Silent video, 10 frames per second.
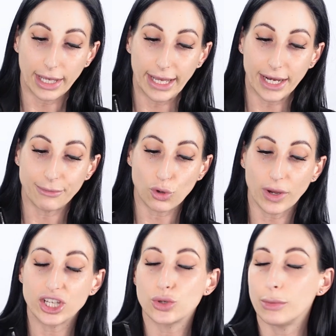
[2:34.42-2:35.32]
And I'm
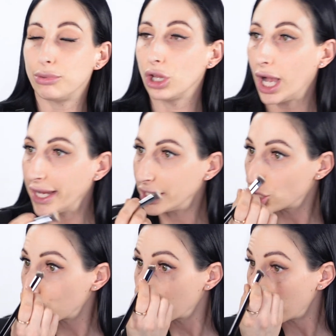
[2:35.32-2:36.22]
going to apply
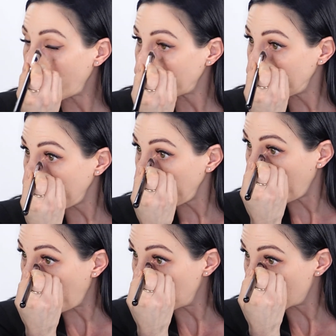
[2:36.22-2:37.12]
it directly
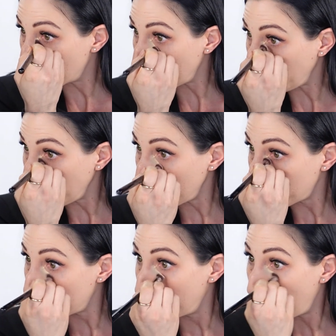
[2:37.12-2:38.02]

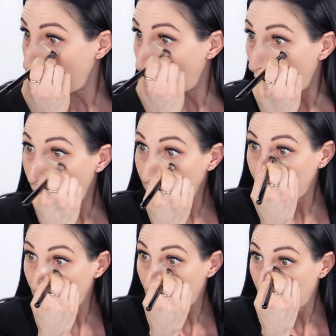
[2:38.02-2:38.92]
underneath my eye.